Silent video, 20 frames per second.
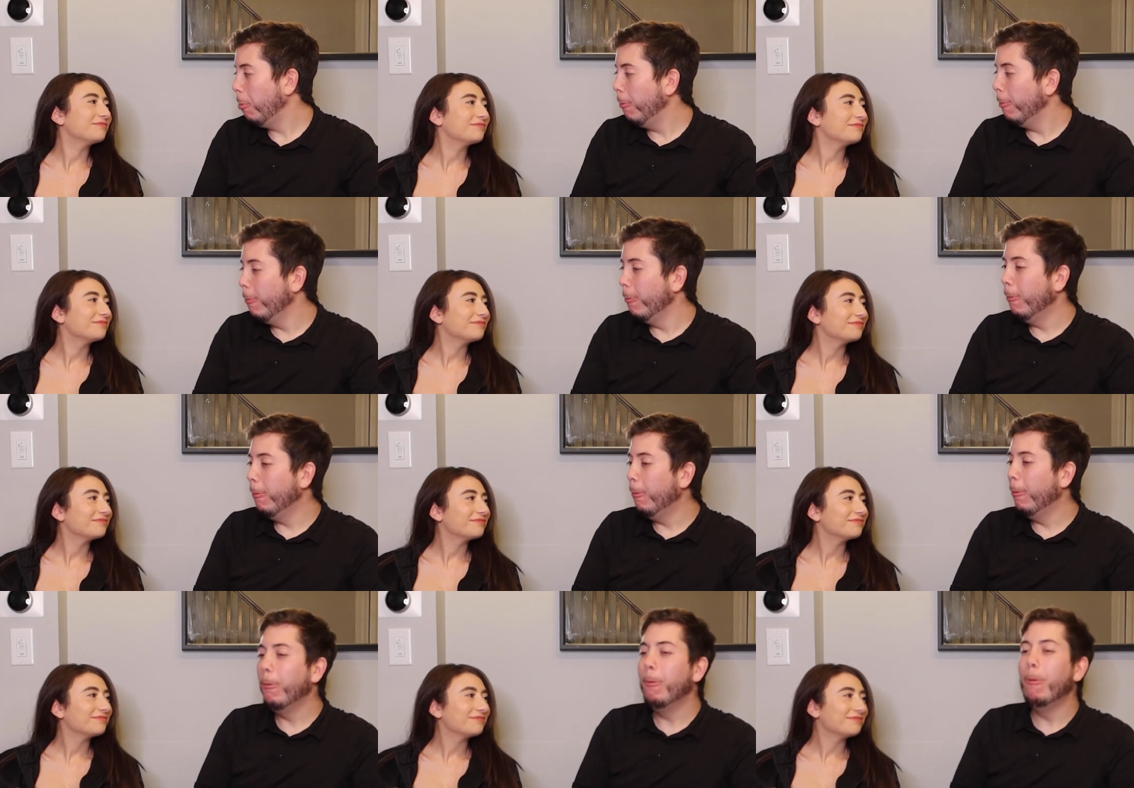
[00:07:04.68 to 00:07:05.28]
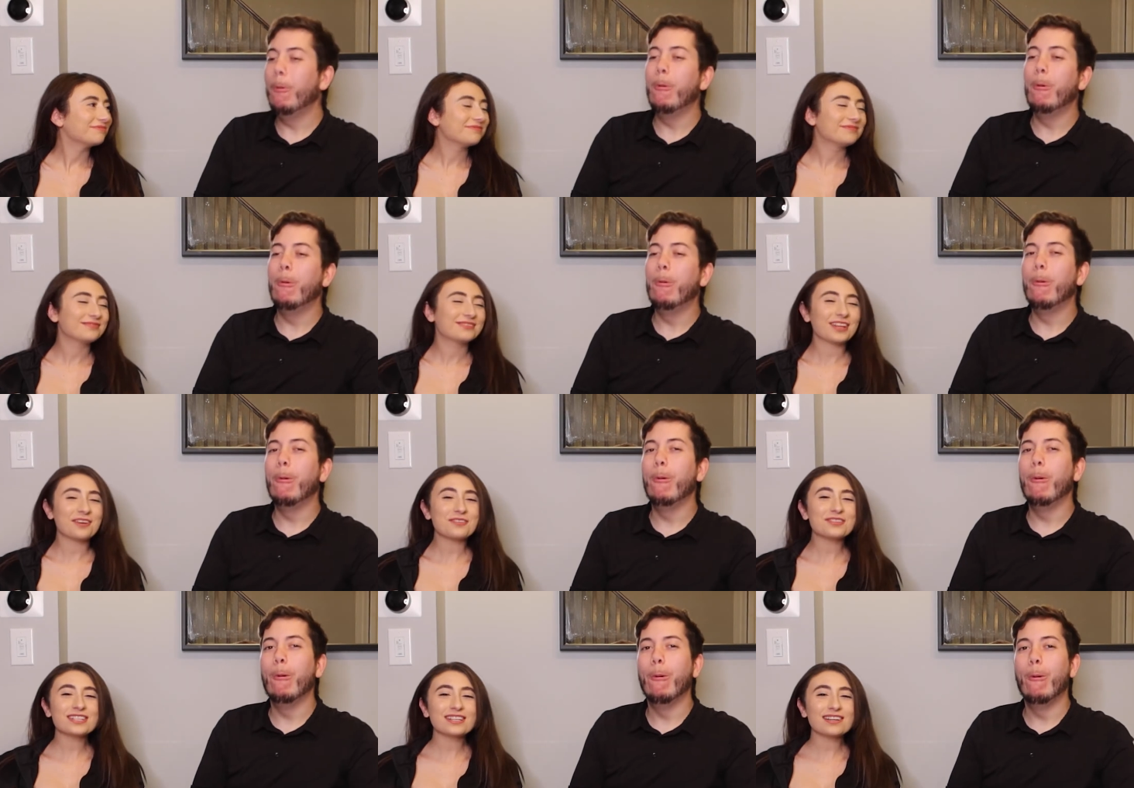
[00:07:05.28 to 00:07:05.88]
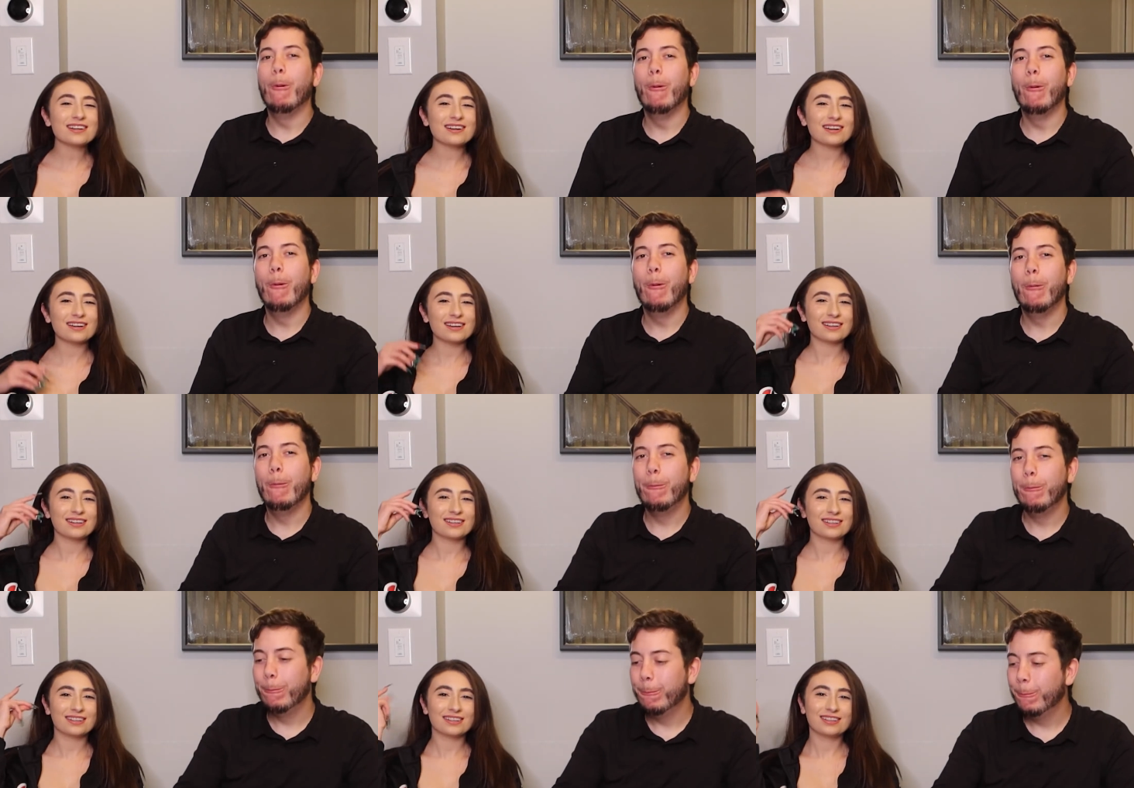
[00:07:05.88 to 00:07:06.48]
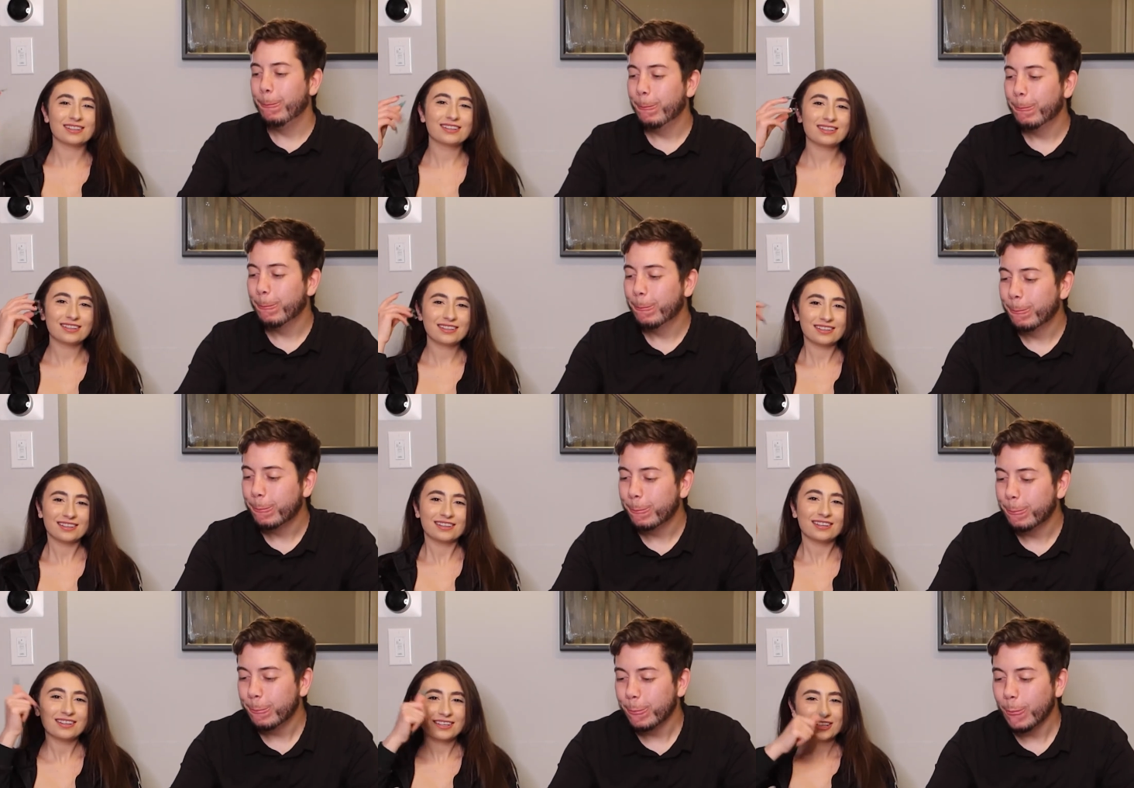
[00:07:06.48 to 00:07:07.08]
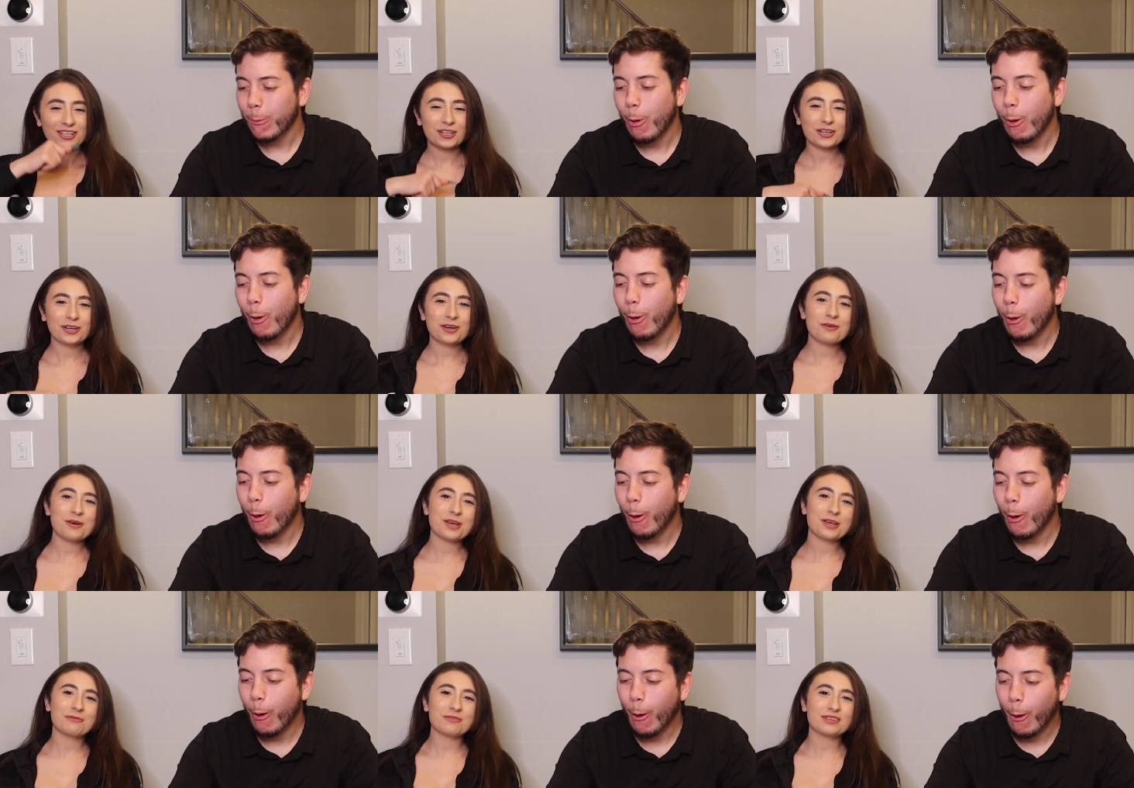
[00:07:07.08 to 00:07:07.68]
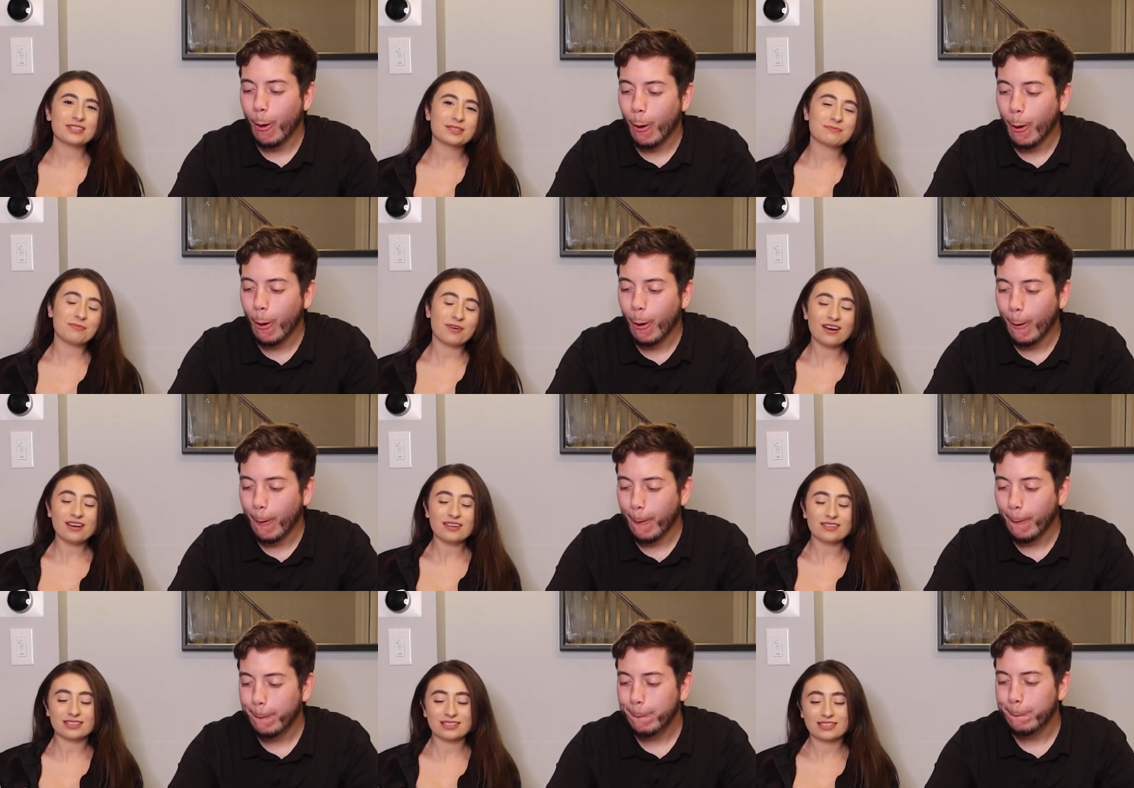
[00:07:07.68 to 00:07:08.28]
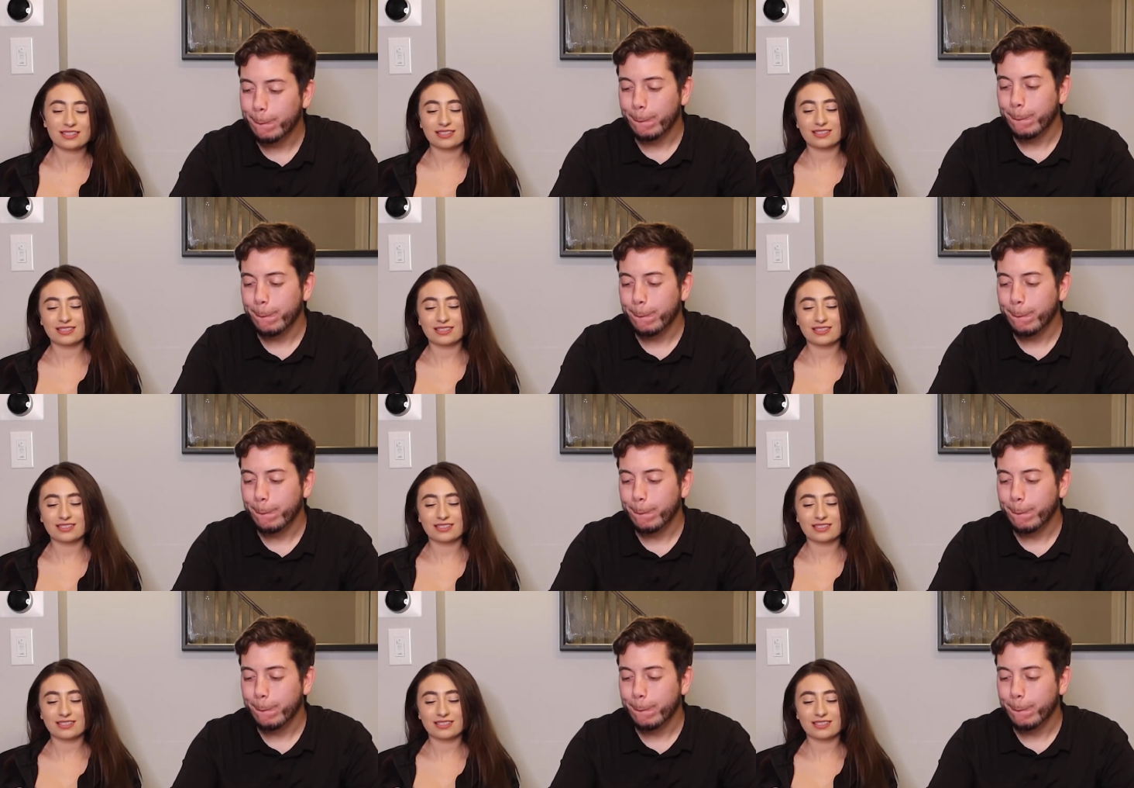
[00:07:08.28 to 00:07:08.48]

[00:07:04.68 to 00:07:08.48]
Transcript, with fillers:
Speaker 1: Mm, that was like a Quick response.